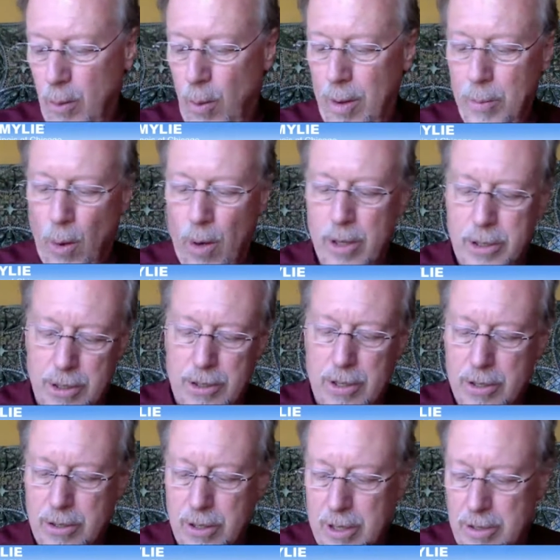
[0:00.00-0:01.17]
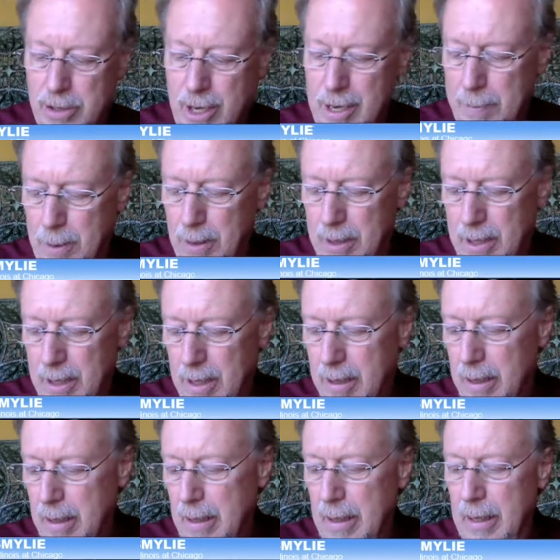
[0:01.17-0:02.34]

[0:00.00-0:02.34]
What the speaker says: one more just as an example here,